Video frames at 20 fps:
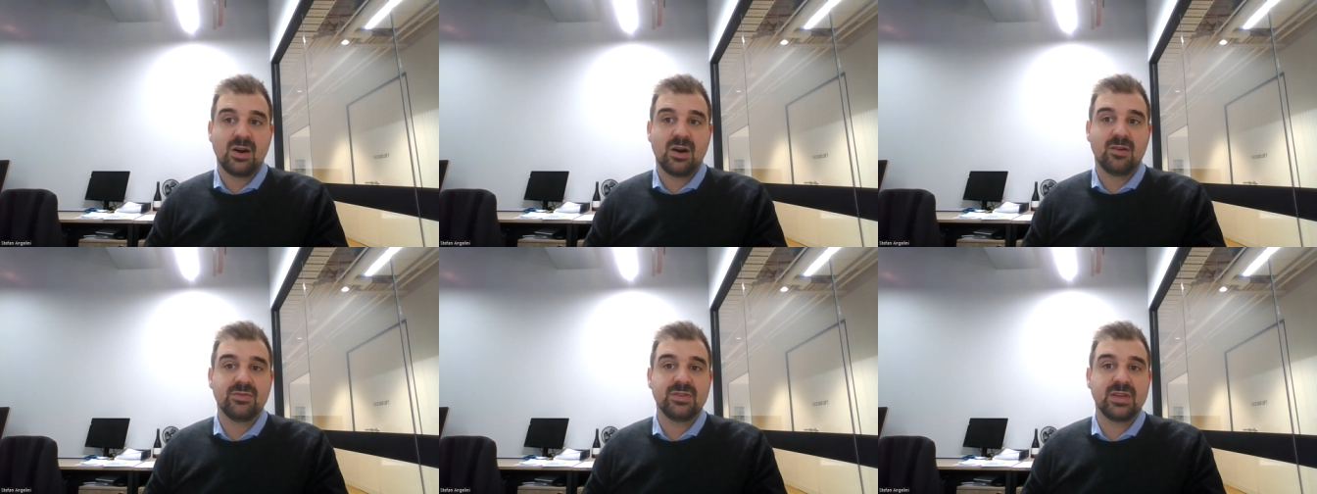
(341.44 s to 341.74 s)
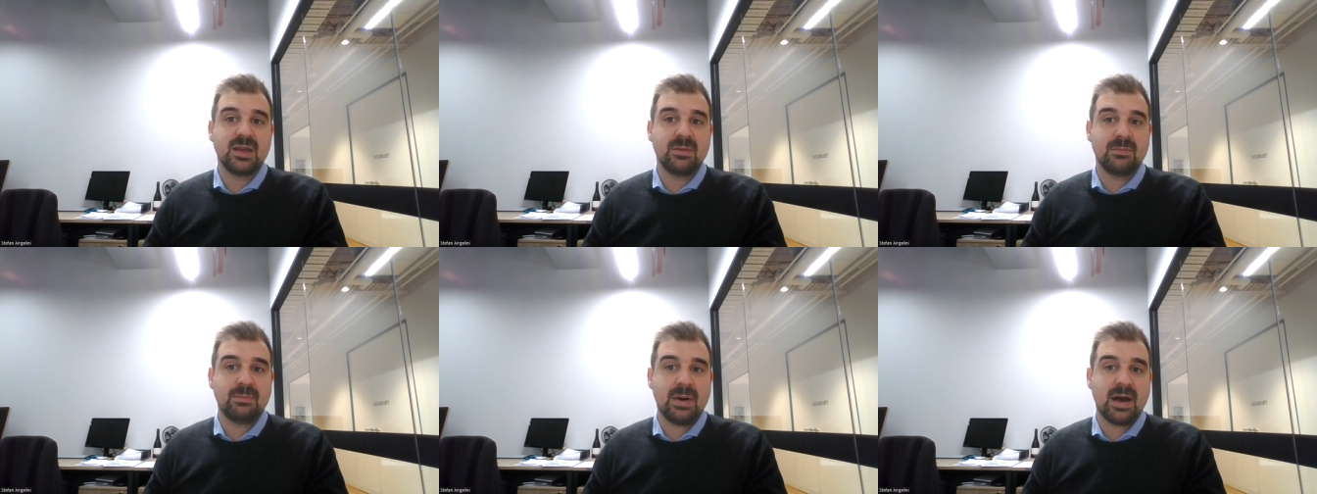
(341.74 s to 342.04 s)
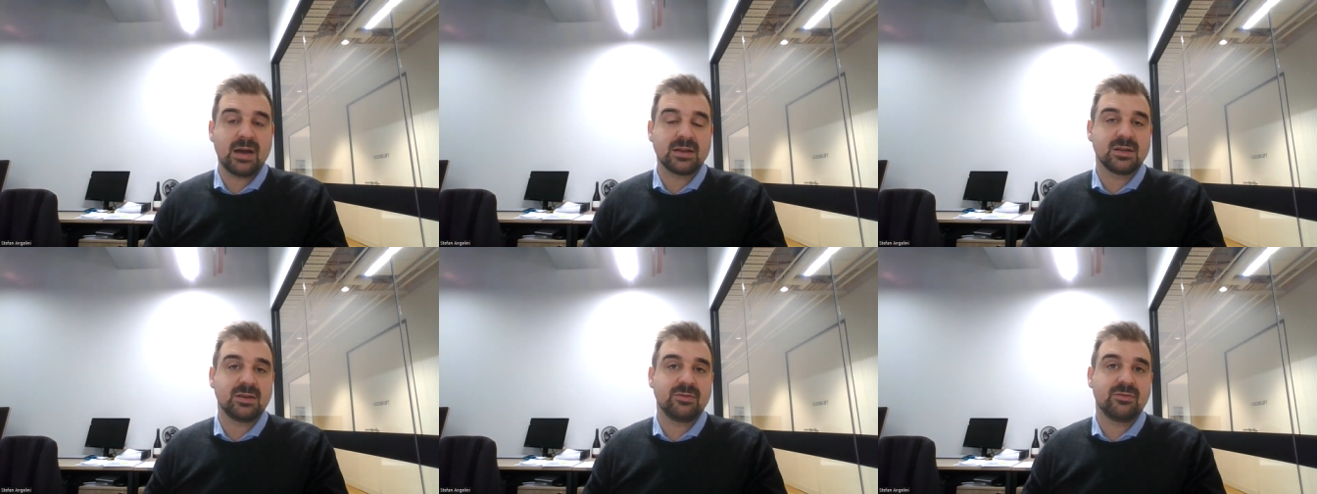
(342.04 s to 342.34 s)
of the
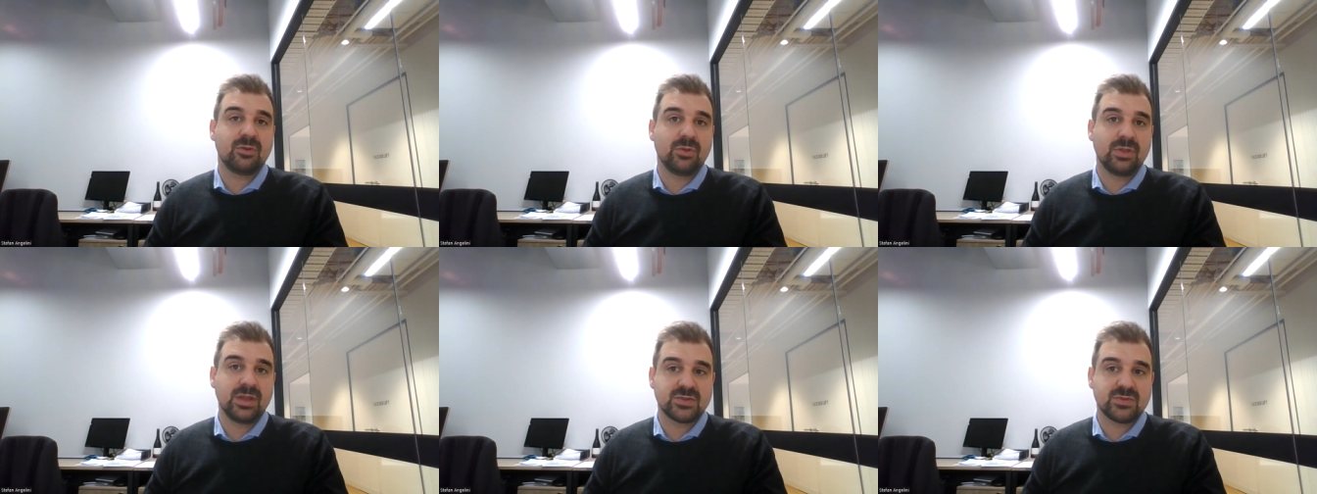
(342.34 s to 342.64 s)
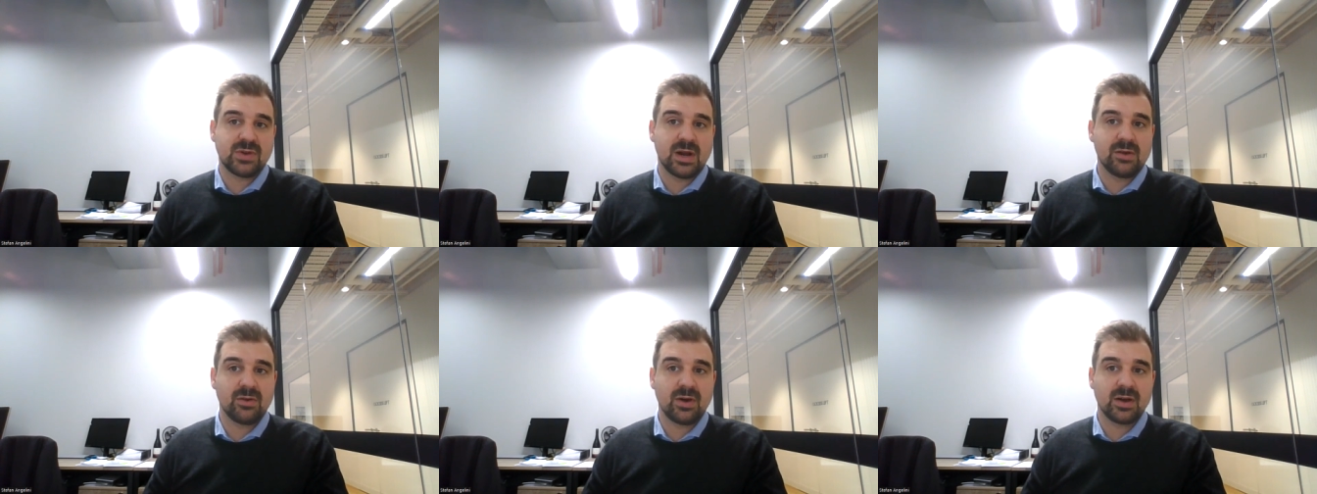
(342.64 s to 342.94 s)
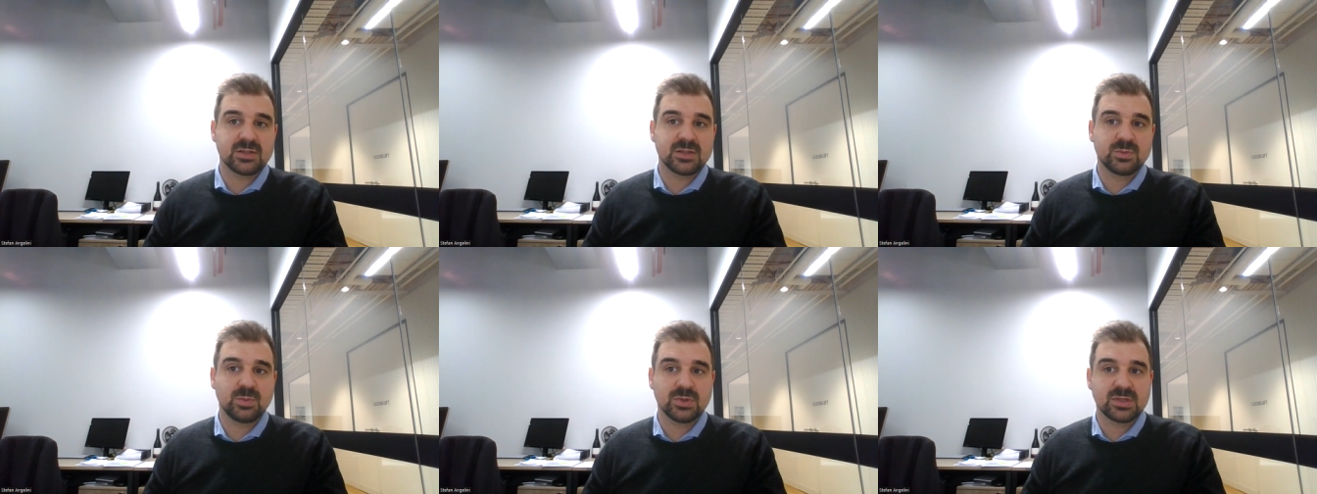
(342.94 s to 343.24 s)
impact of all these rate
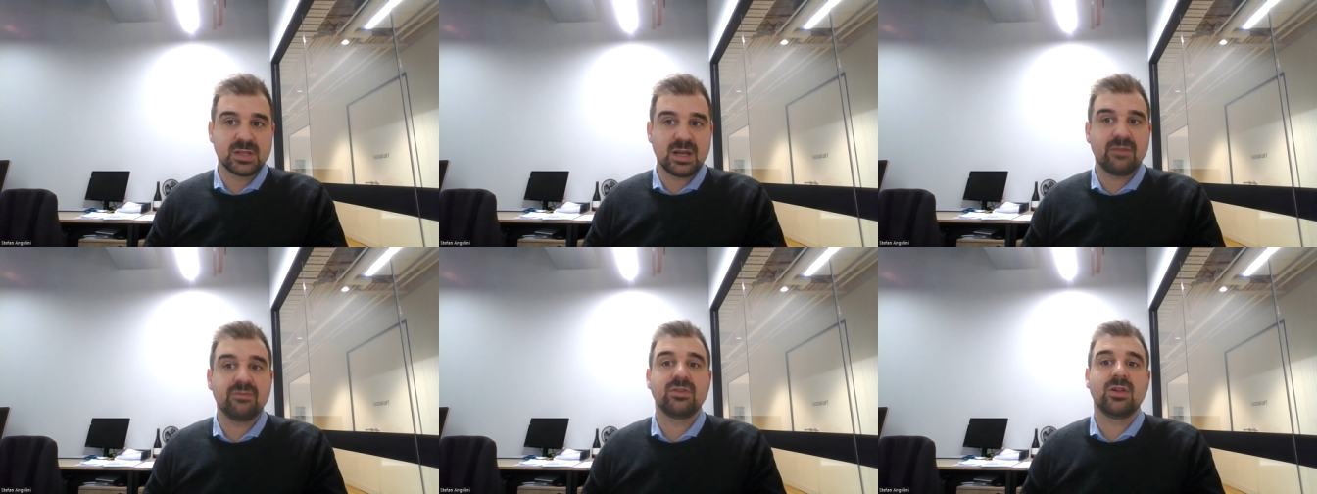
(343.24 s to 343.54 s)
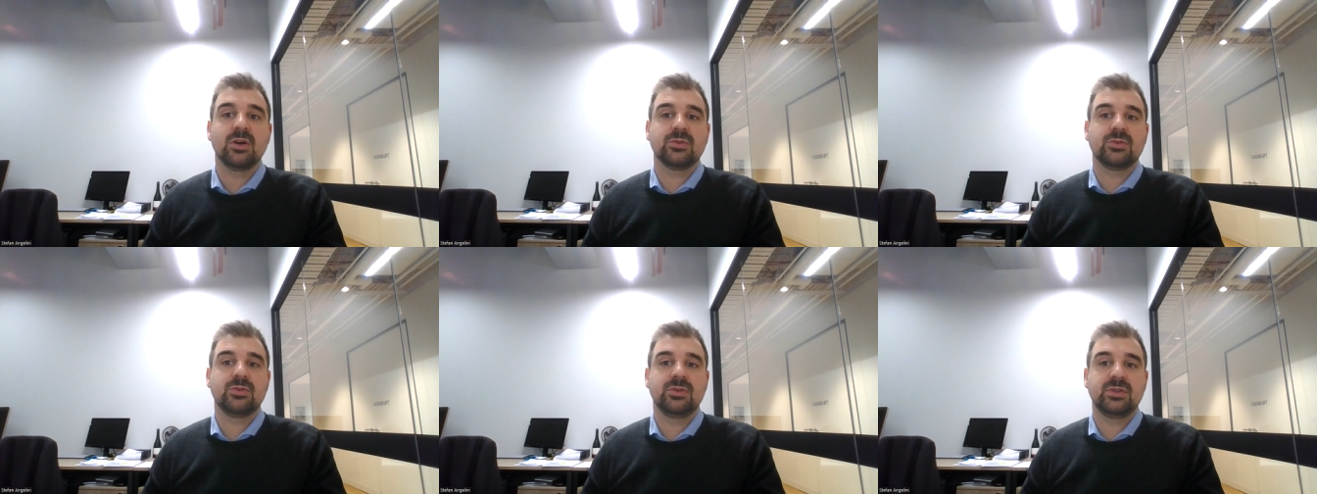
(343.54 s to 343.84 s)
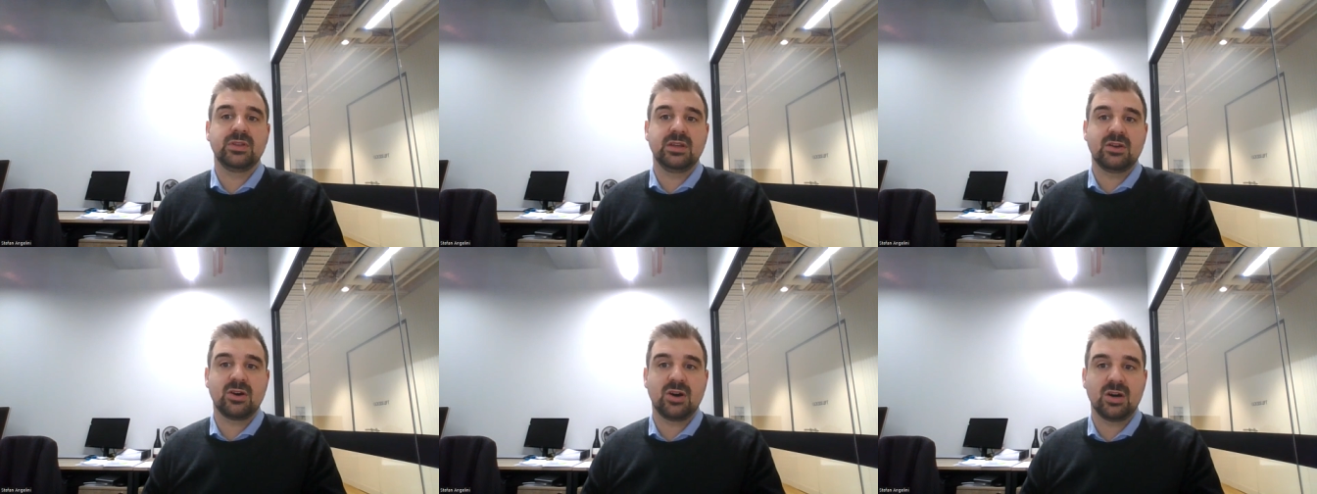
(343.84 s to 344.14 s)
rises will start flowing through
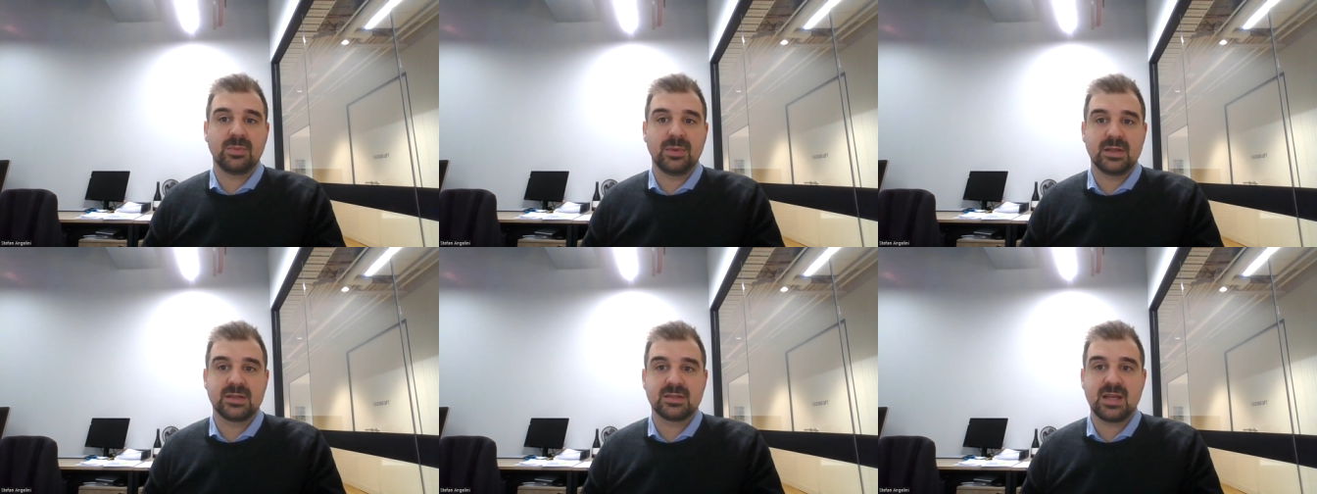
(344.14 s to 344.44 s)
to the economy.